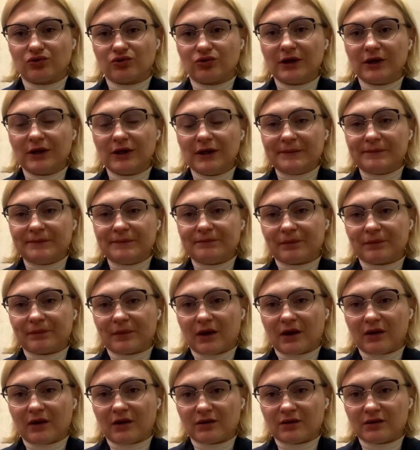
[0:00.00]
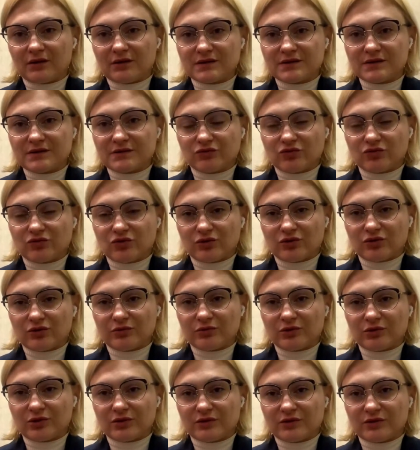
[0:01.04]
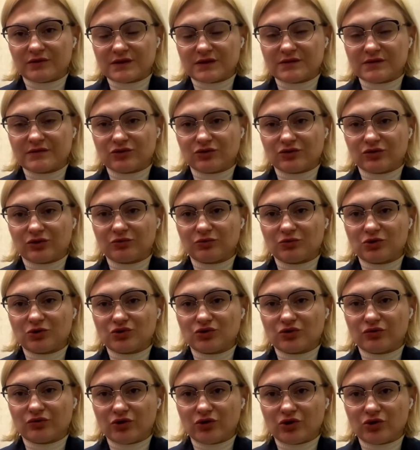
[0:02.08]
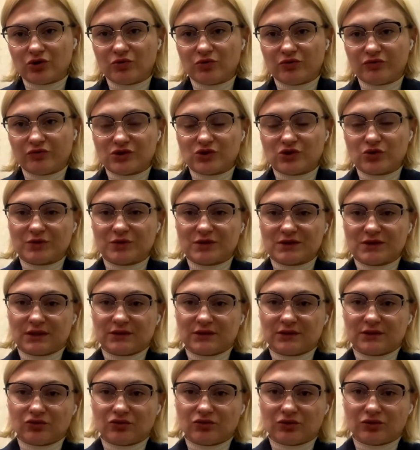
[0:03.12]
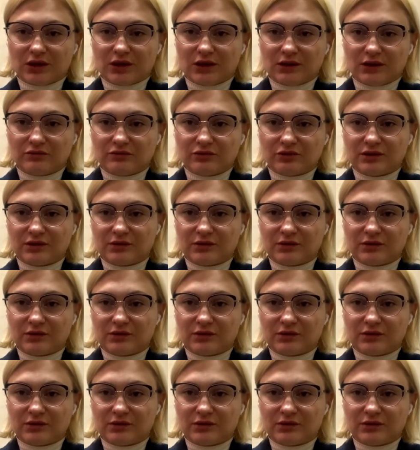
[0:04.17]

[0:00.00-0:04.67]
and the highlight of the first day, or perhaps the highlight of the whole forum,